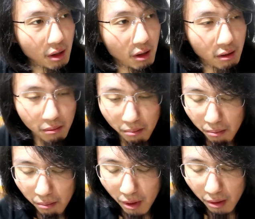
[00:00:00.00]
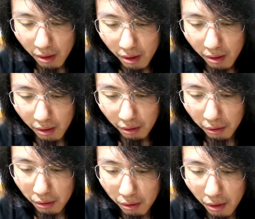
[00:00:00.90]
um, you
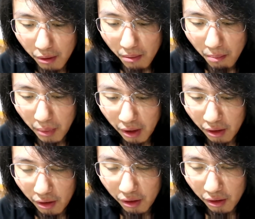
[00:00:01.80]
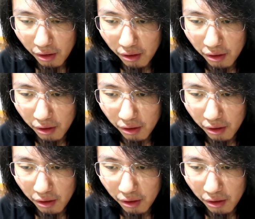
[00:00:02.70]
know, beats